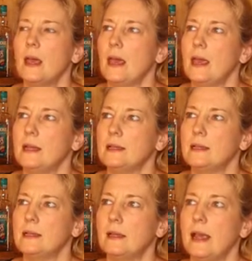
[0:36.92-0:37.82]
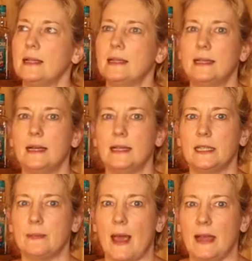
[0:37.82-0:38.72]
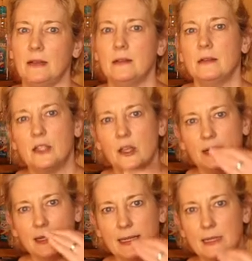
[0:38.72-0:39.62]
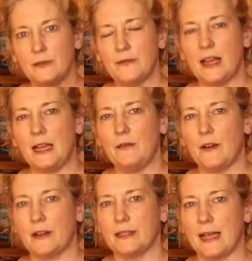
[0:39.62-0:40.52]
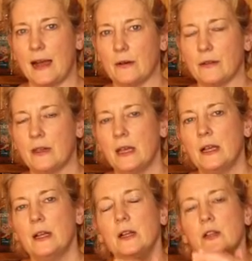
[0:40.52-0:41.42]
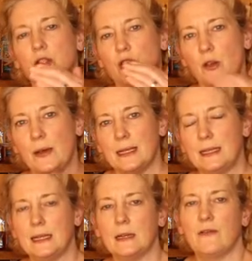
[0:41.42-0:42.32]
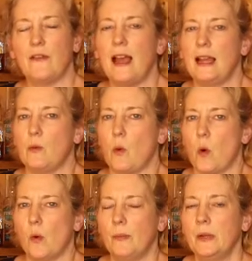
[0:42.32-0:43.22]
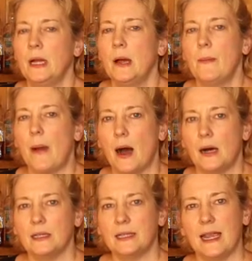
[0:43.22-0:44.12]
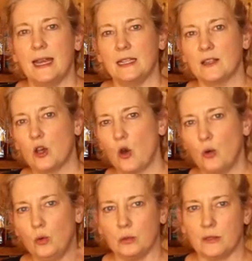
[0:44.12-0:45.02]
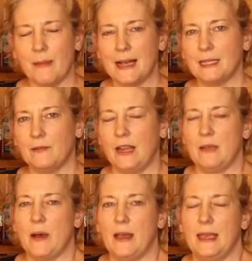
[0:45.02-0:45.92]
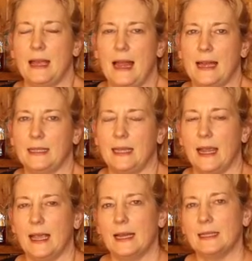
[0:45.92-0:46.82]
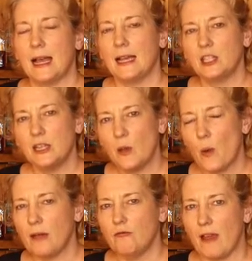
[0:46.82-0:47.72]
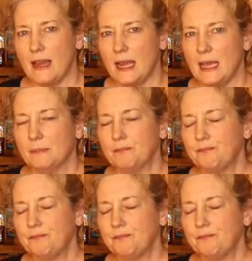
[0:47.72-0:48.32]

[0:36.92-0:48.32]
It's still in Spain, so it's still fairly far south, so it's still fairly warm, but it is cooled massively by the Atlantic, and it's actually quite rainy,